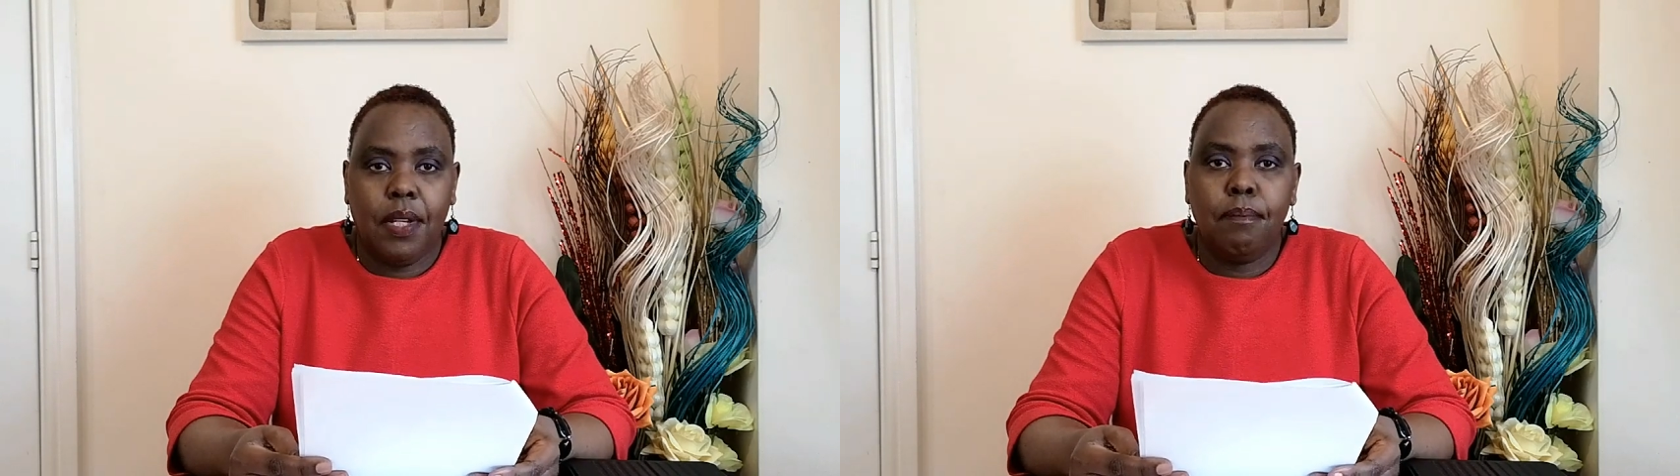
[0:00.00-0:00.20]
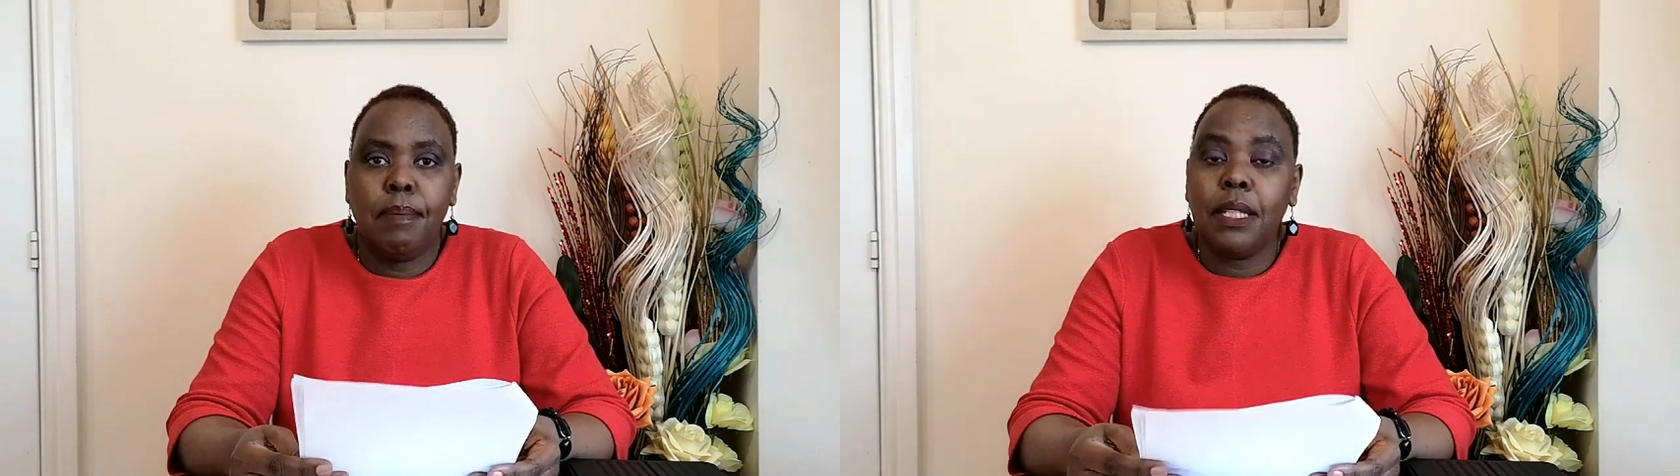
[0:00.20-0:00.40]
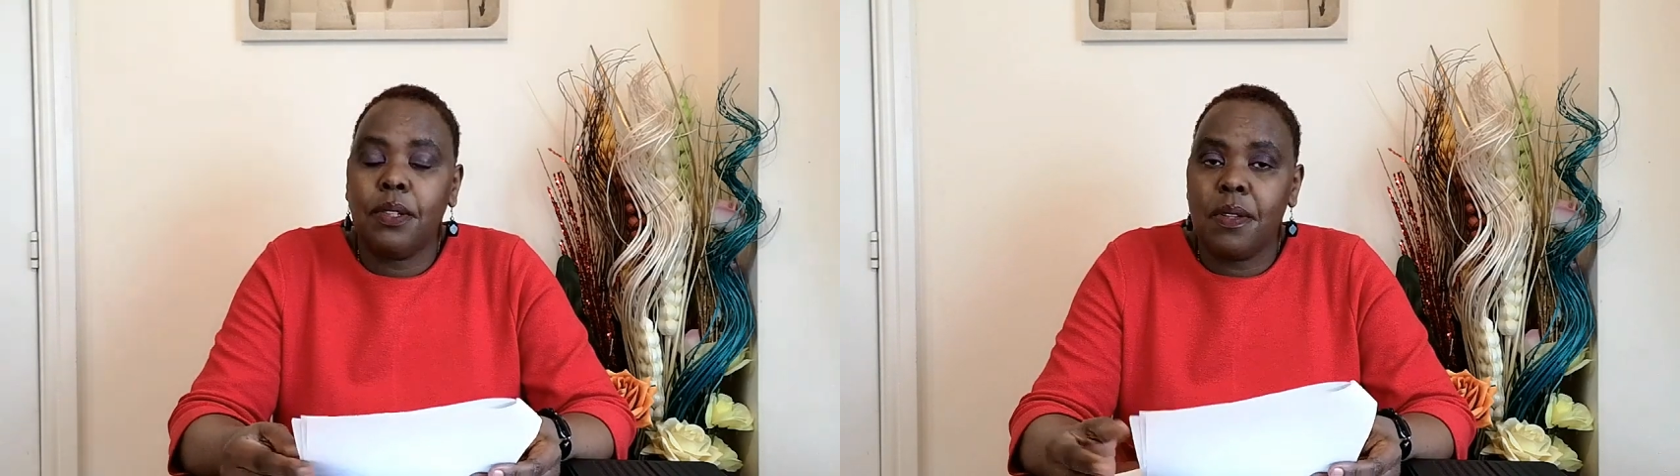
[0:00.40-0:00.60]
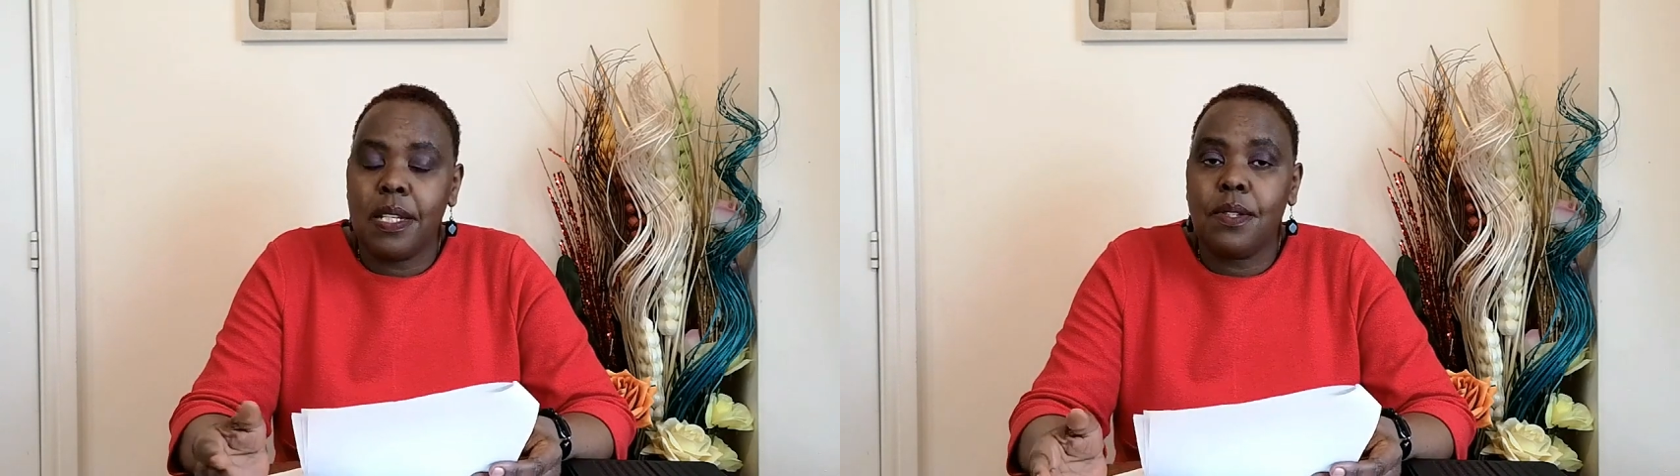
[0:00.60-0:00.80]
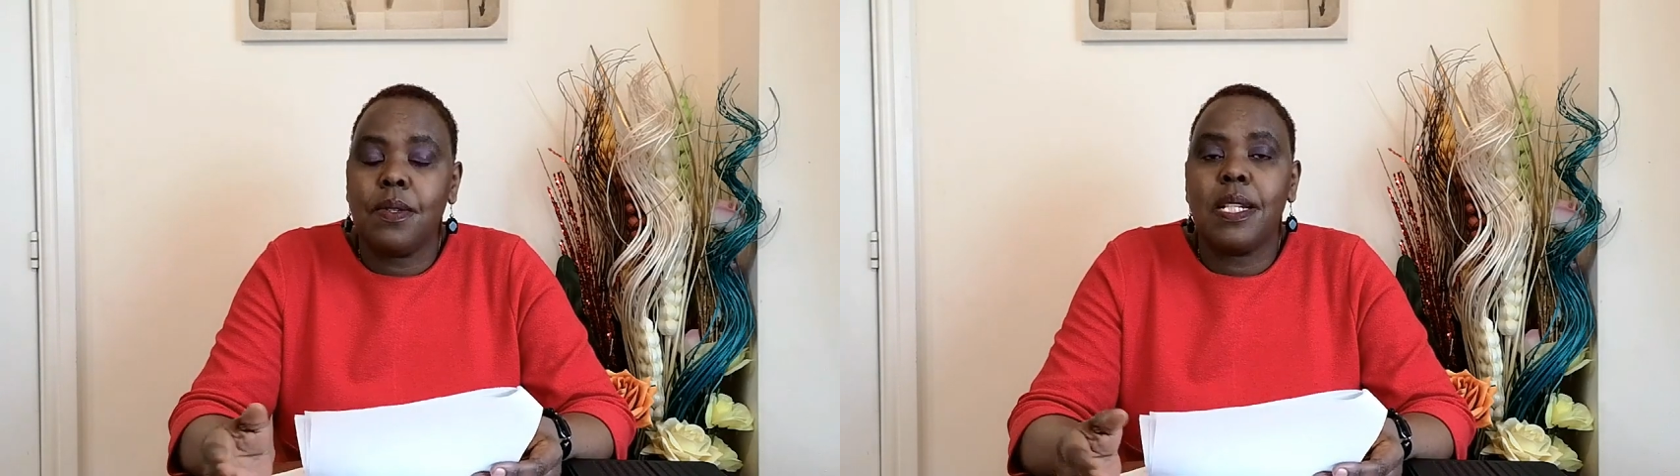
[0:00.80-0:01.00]
But on
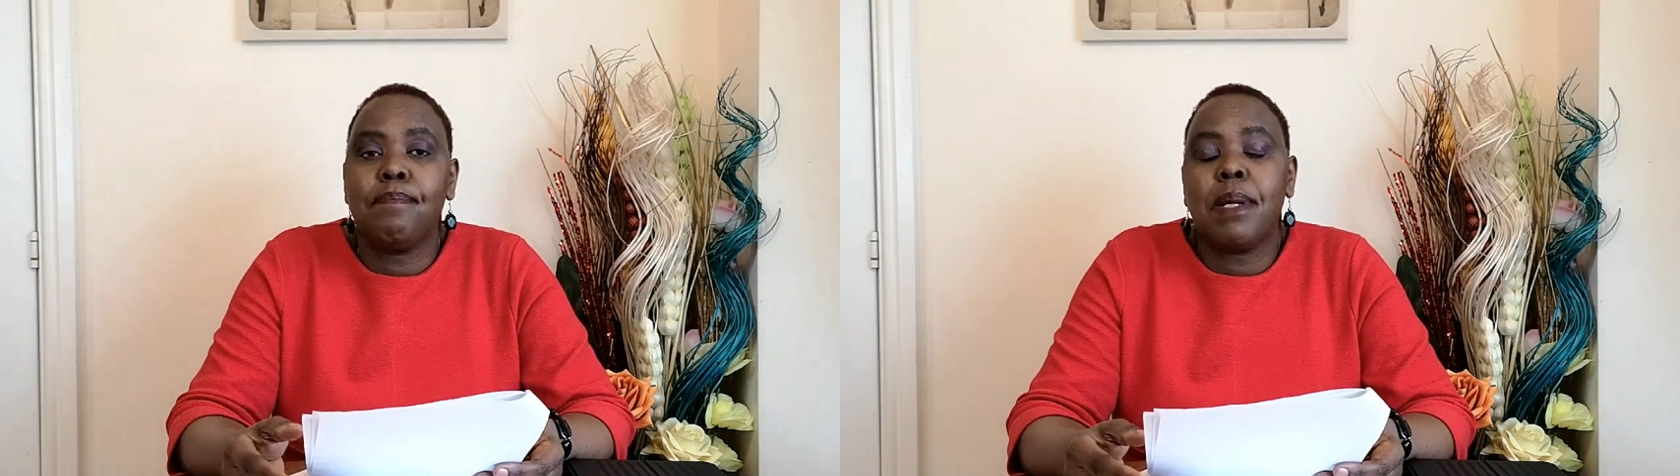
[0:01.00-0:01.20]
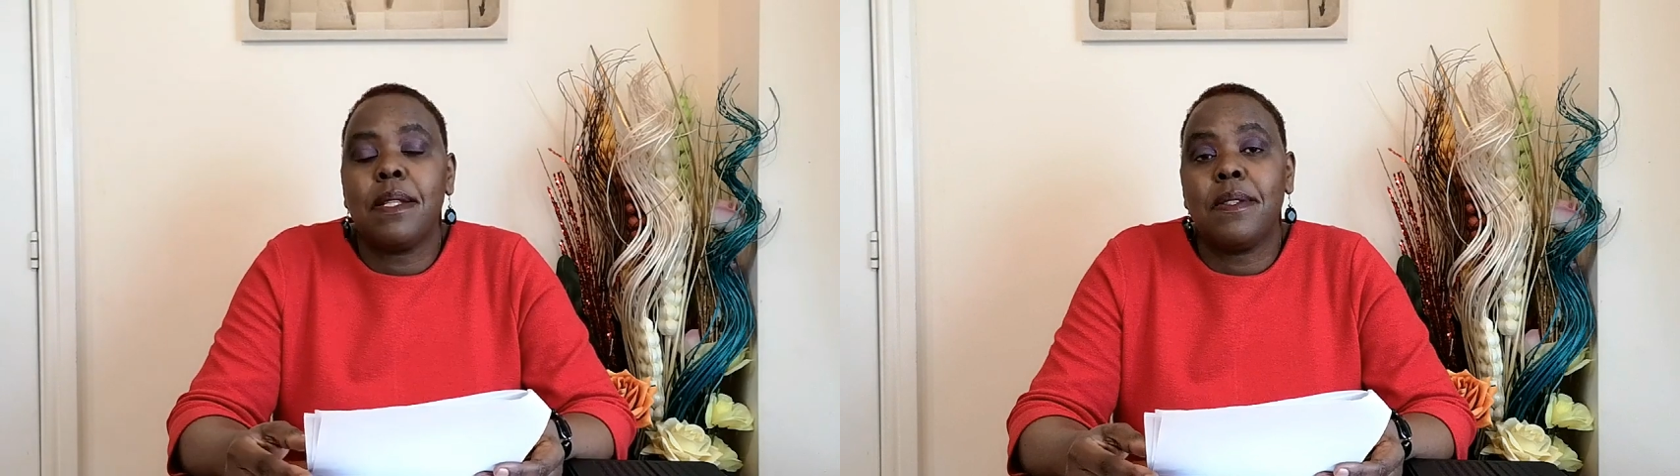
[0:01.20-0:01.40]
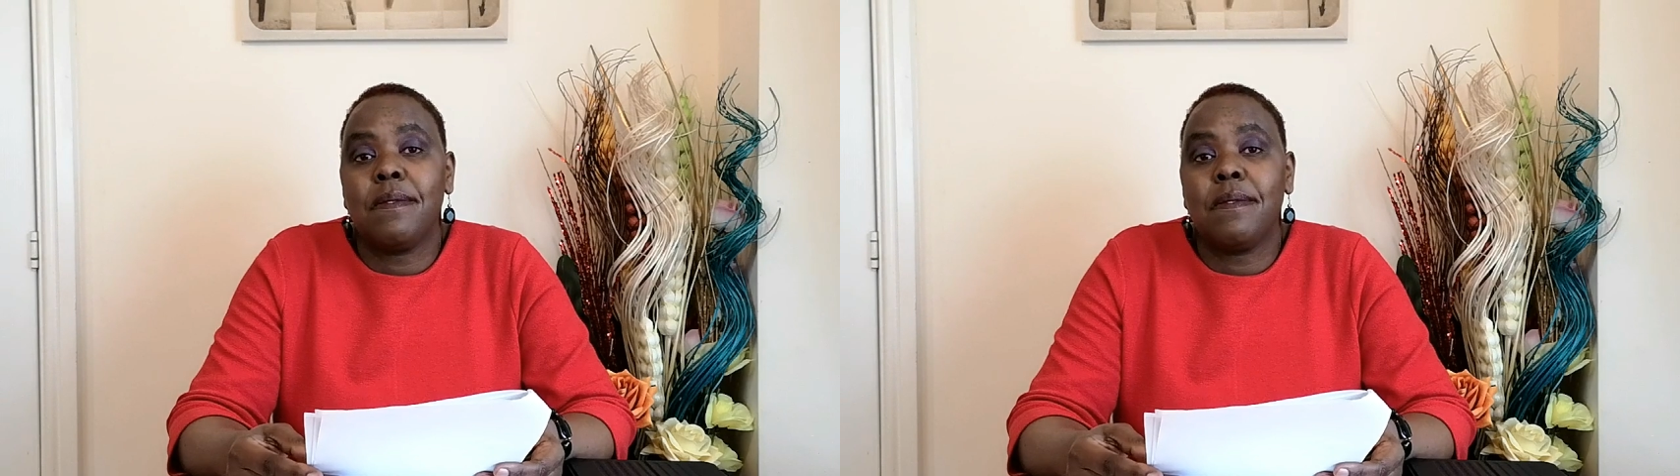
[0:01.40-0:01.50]
the student part